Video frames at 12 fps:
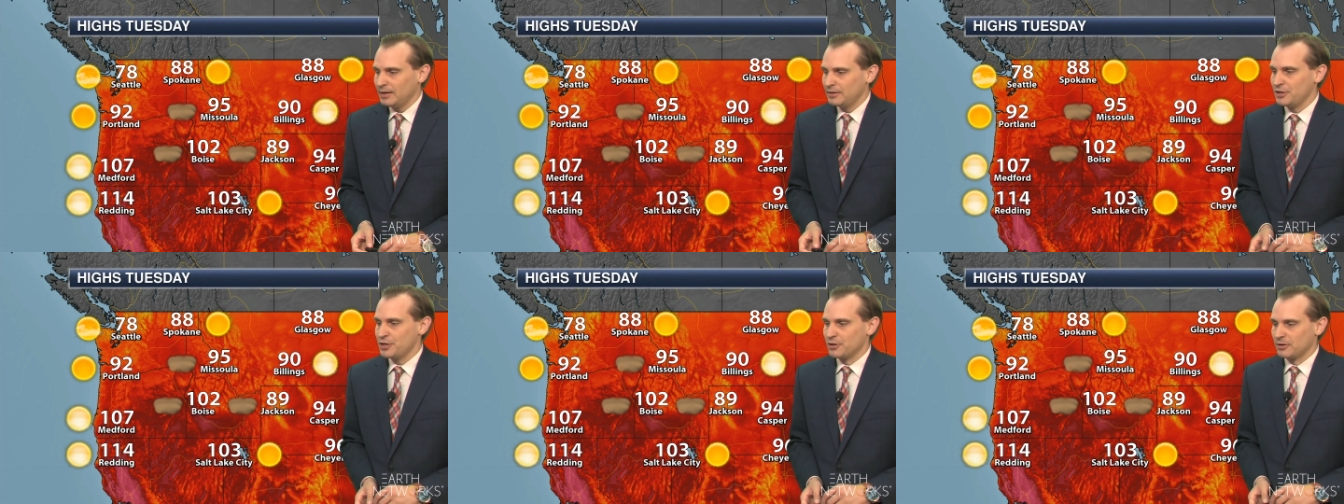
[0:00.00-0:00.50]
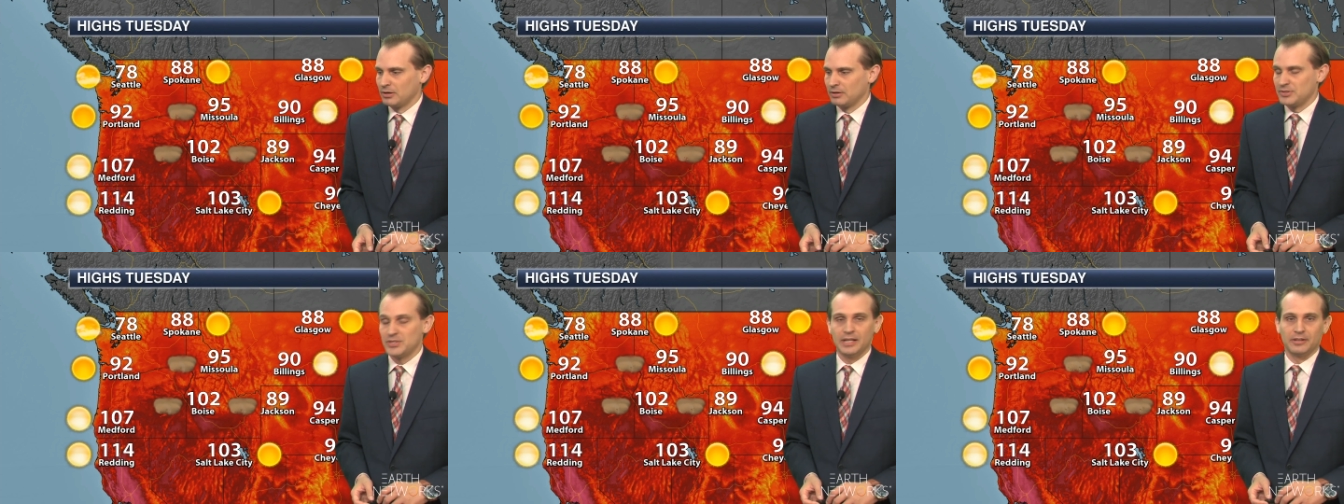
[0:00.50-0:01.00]
near
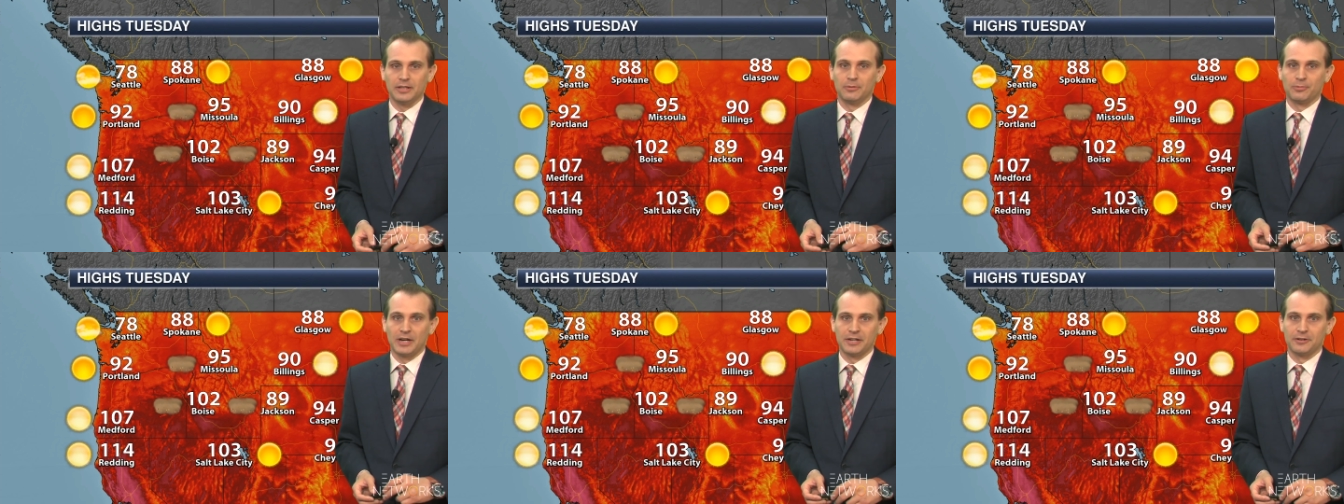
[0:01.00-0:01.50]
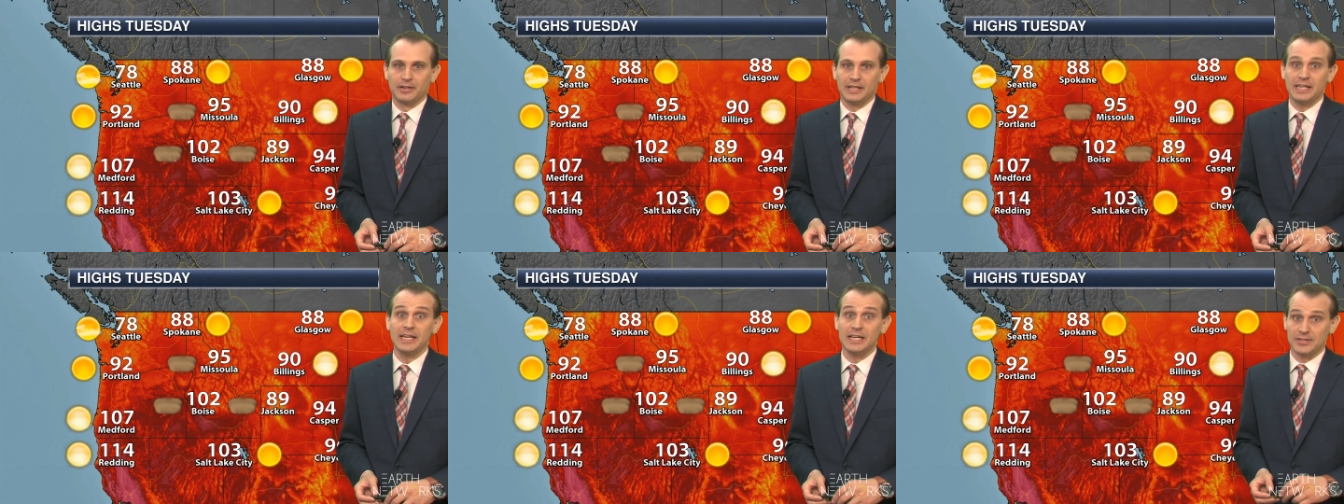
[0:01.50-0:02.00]
daily record
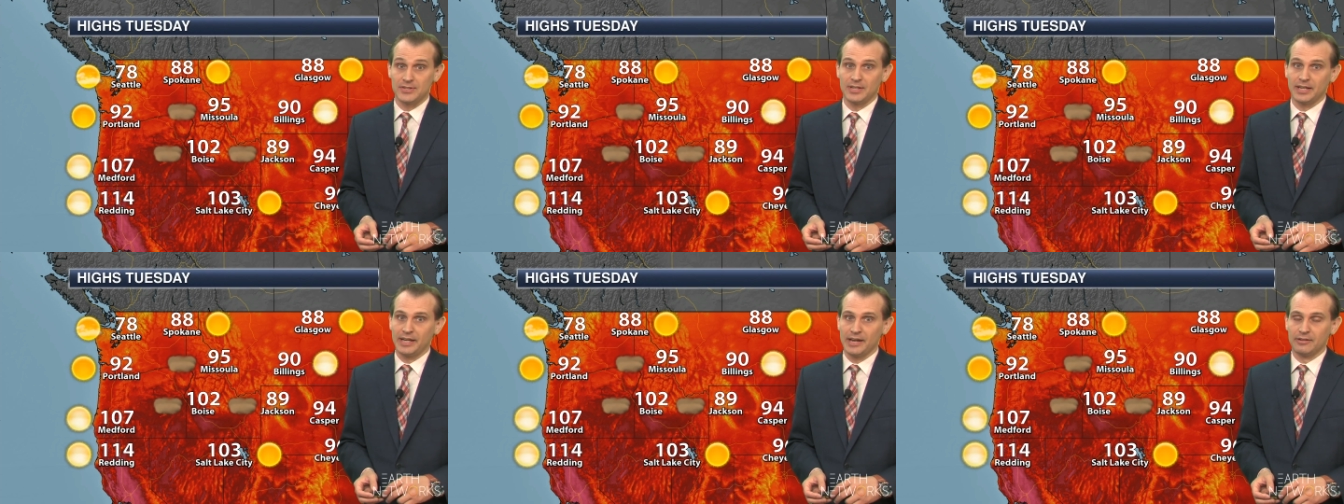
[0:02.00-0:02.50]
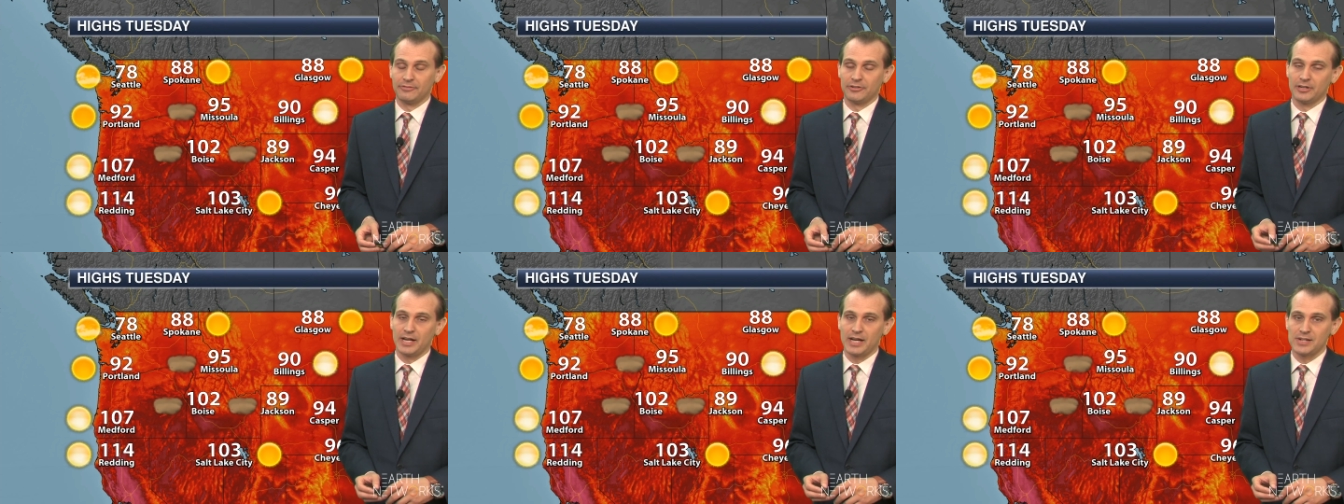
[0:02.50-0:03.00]
heat again
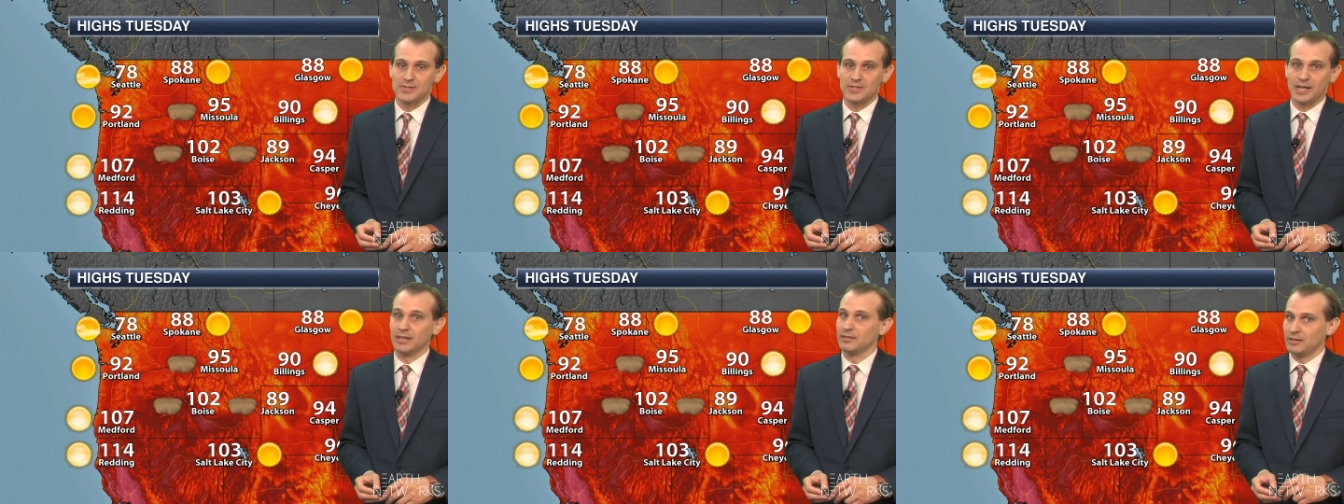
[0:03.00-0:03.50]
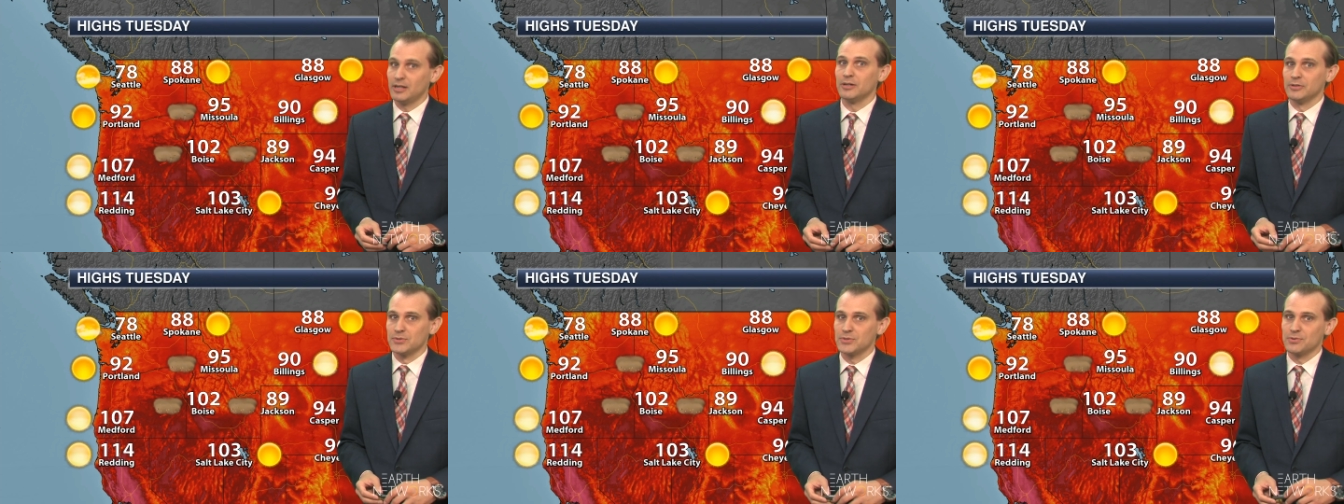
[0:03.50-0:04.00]
for highs and
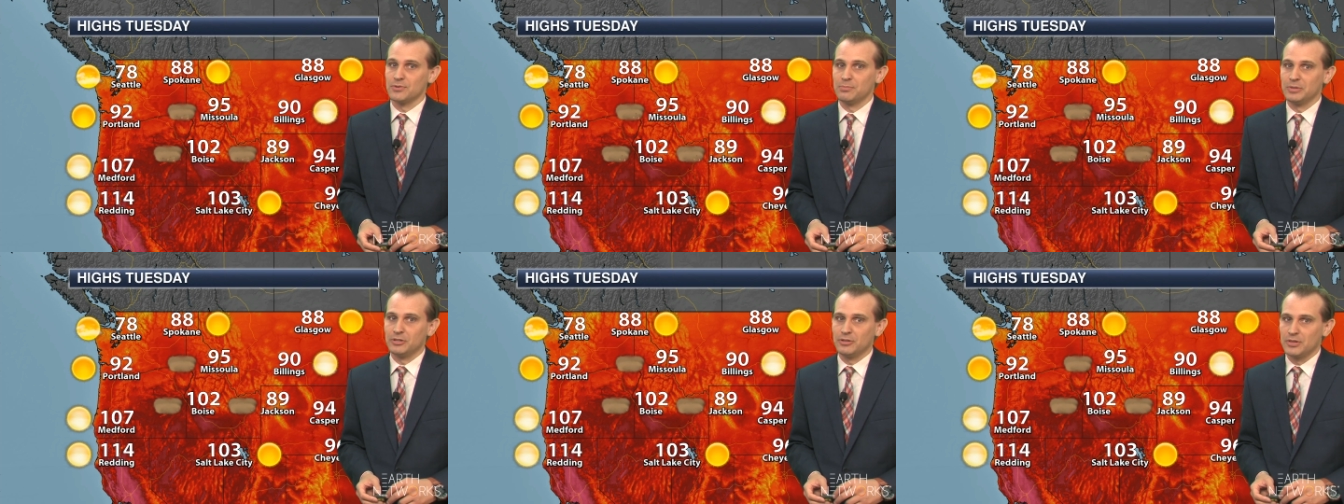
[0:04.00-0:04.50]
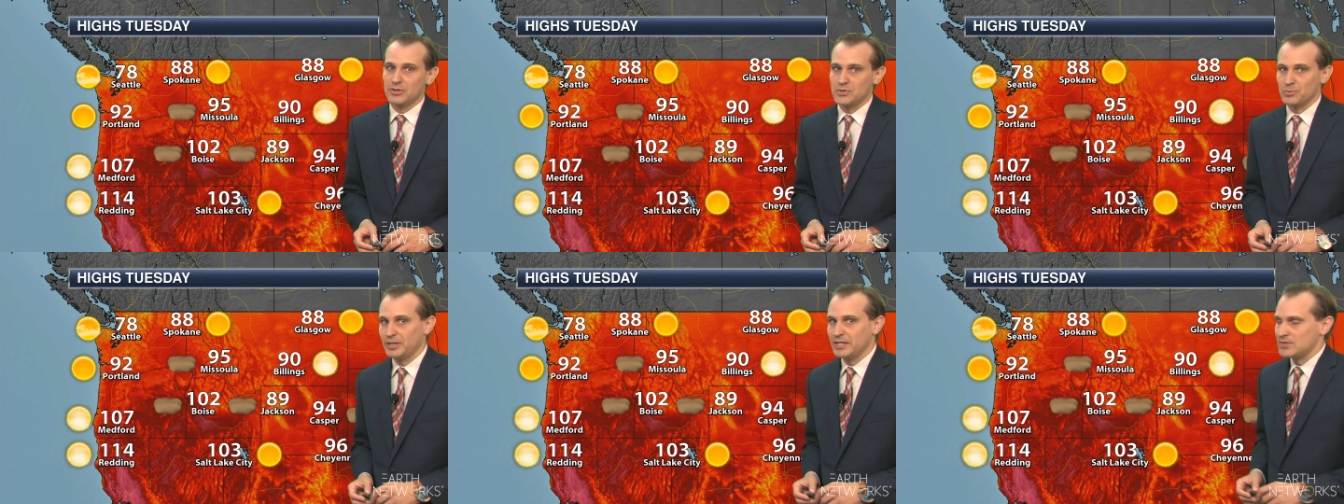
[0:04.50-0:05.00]
lows through the middle of
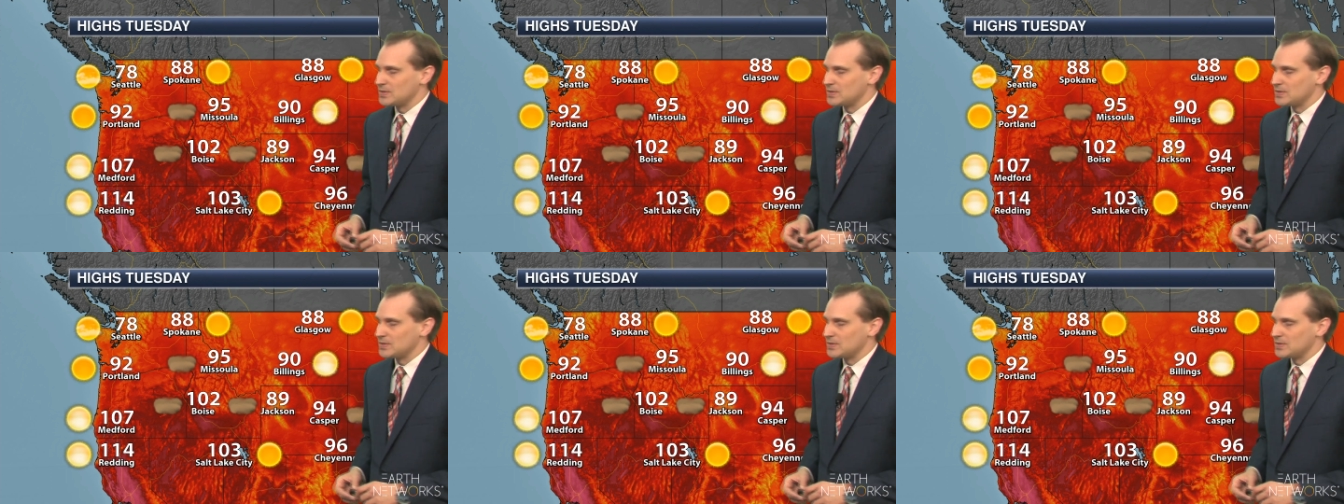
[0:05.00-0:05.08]
this week.